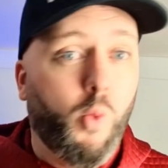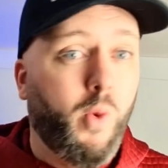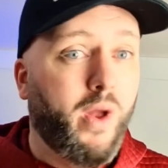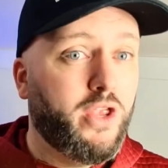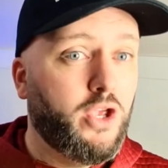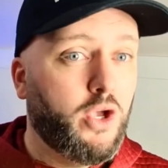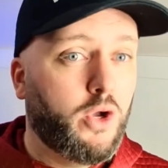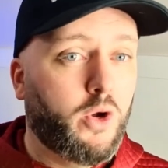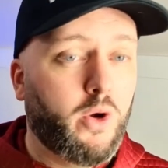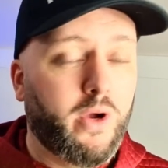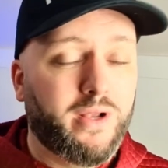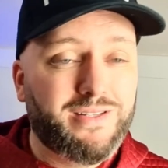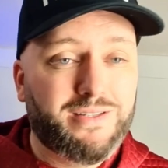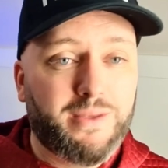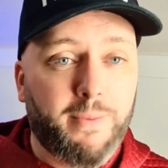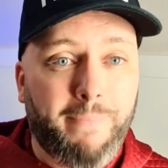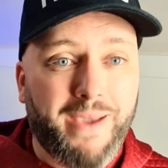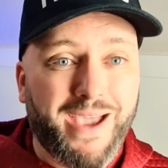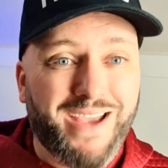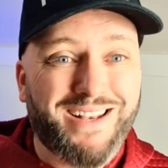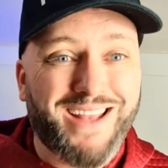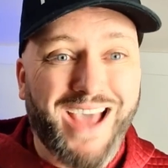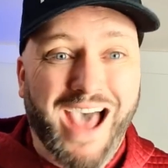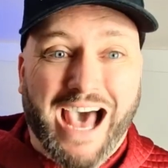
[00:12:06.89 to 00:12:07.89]
When you're going to
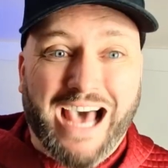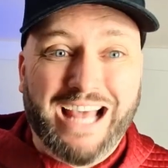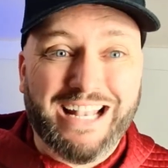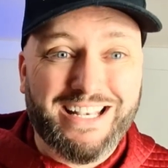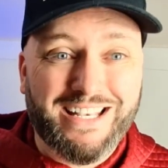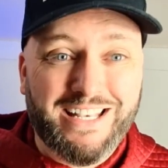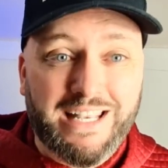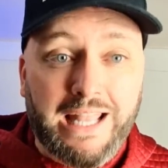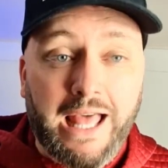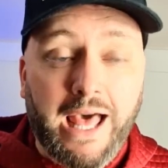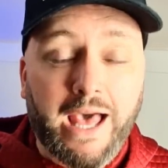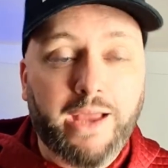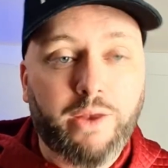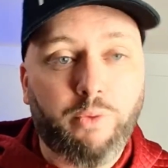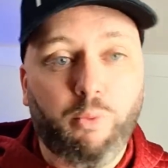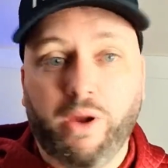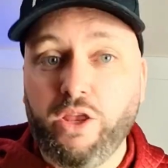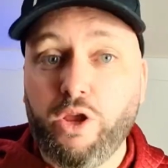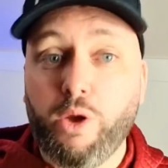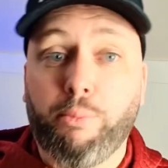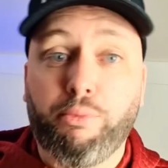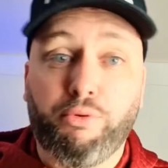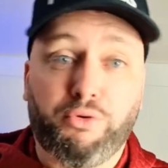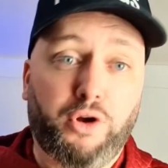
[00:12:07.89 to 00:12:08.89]
bed at night,
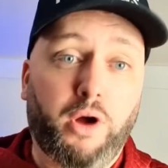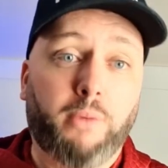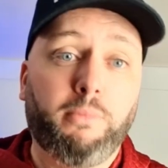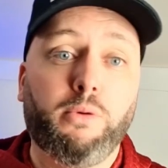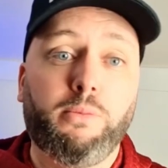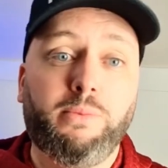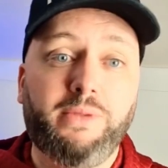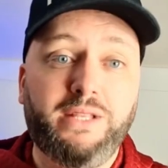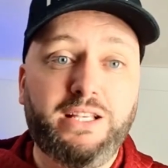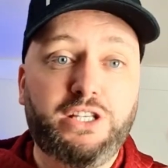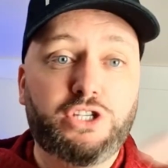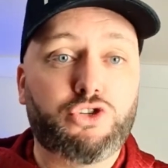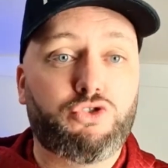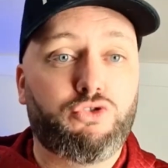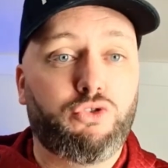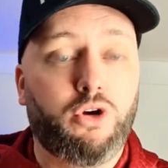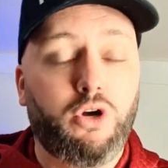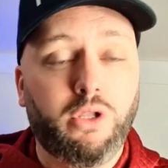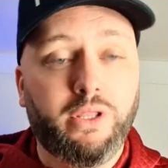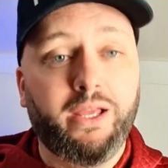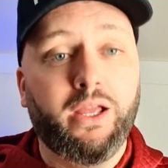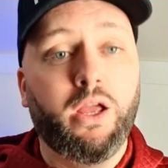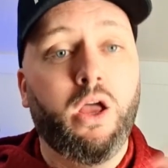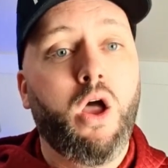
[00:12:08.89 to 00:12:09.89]
when you're probably
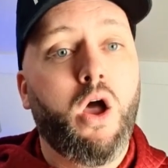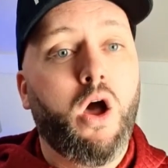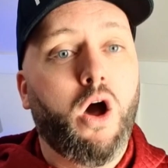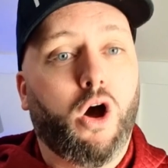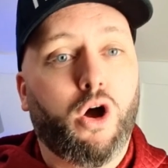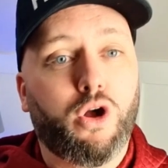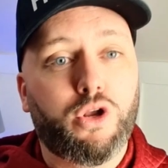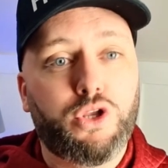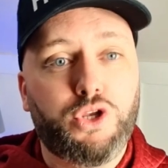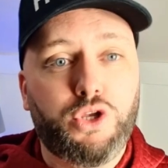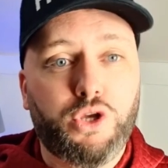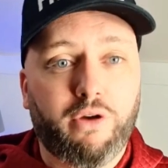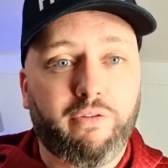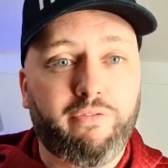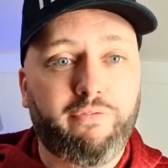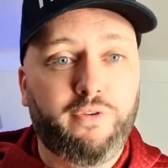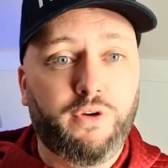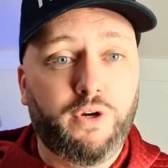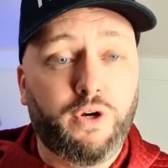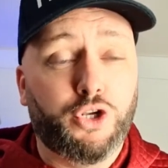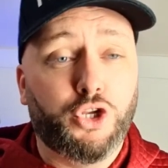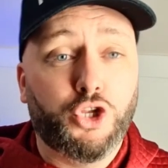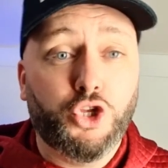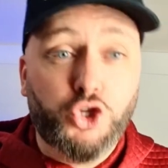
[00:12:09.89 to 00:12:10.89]
scrolling on your
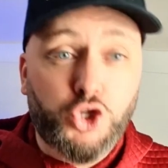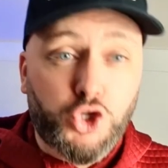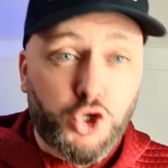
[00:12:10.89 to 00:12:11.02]
phone,